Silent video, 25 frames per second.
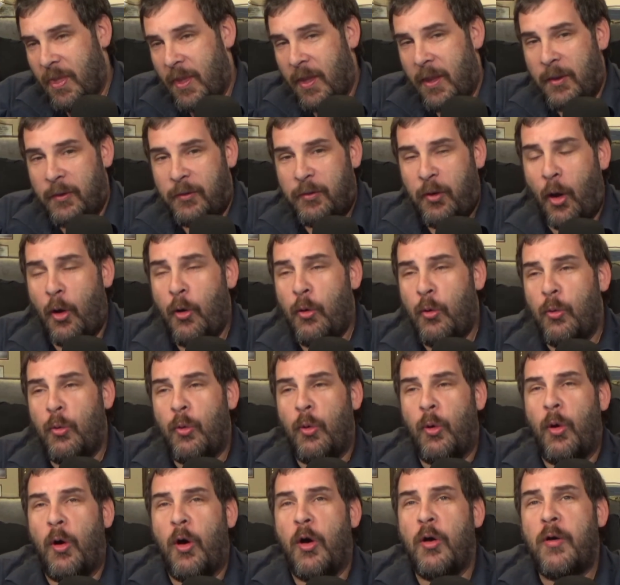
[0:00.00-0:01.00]
So
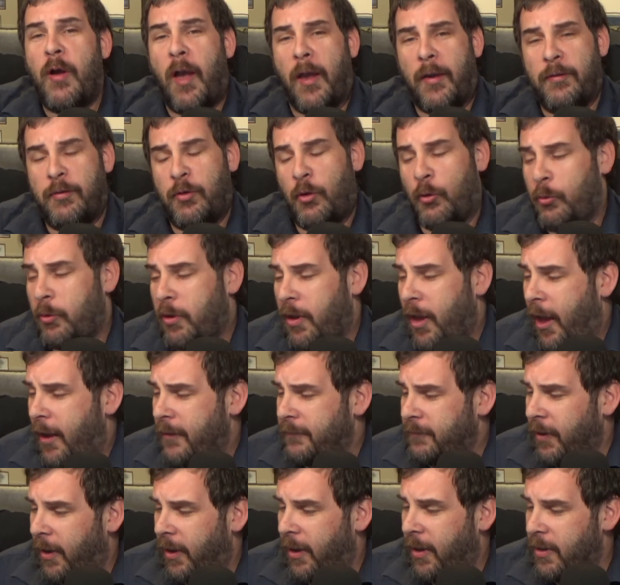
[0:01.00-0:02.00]
we
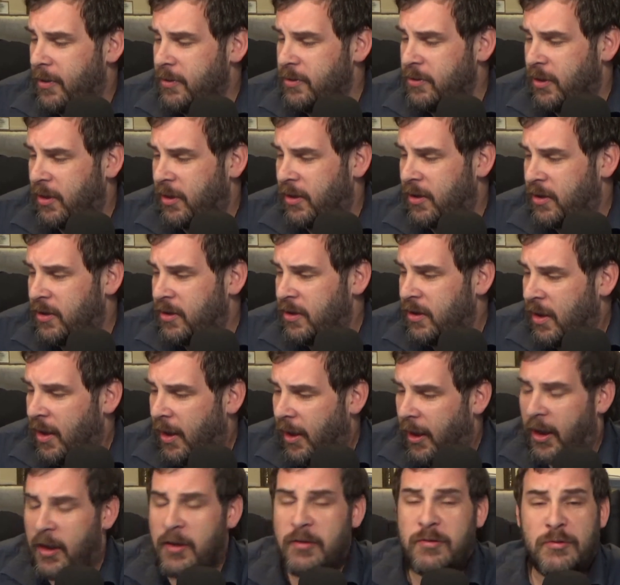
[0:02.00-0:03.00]
have the
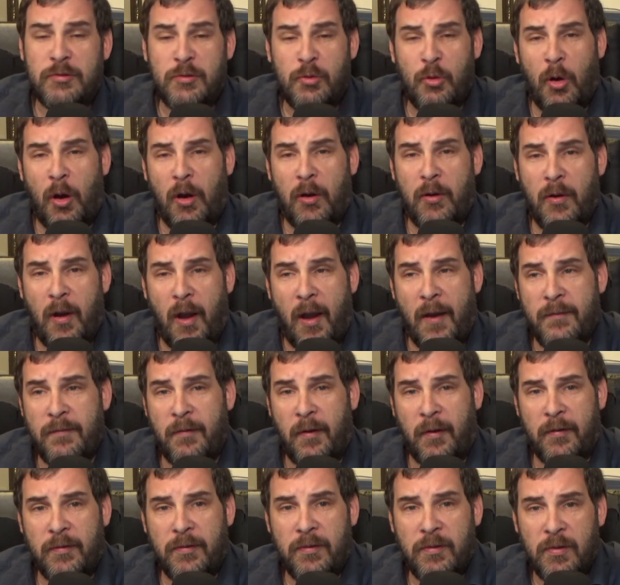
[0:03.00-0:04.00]
H2R
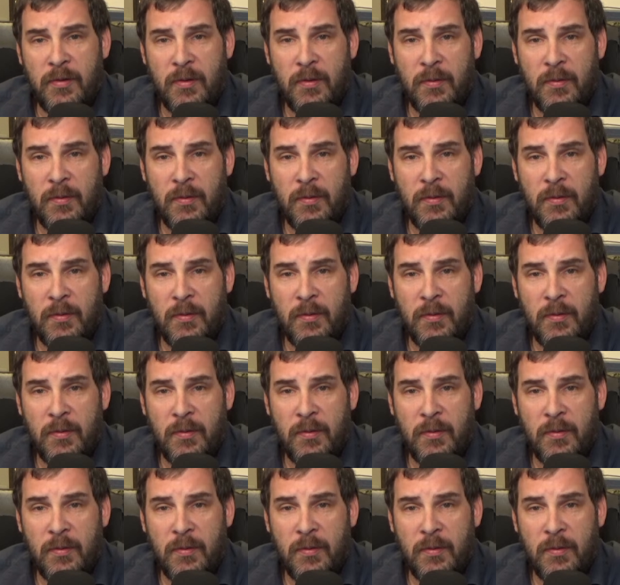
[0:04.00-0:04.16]
graphics.